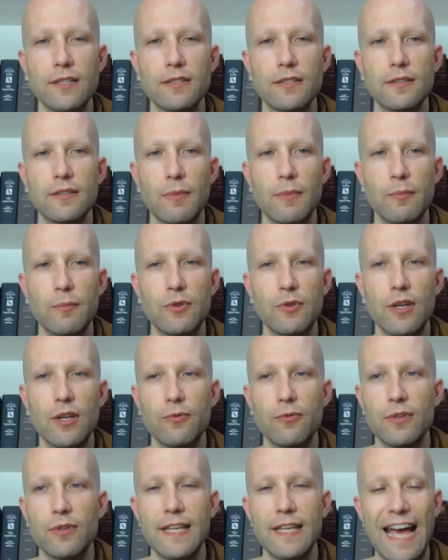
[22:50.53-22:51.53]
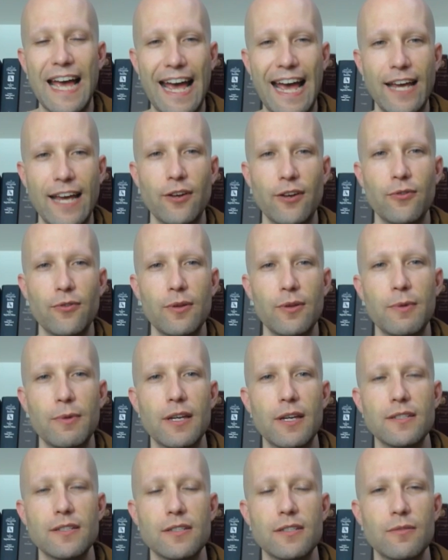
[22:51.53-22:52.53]
maybe you get really angry because
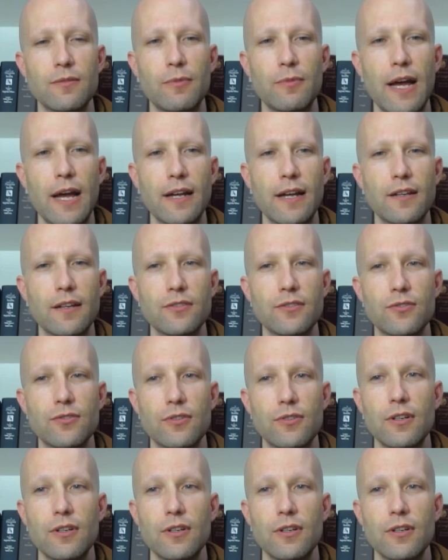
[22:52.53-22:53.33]
of the practice, or